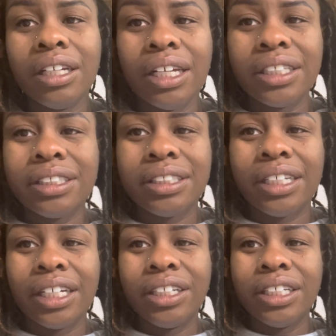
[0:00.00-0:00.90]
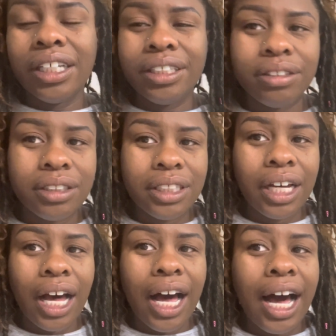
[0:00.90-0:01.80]
that's scary. Like you see,
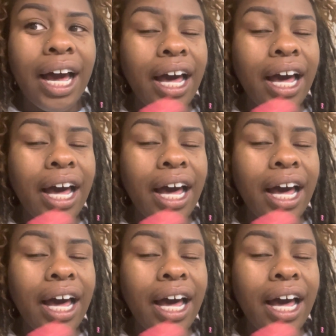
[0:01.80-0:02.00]
I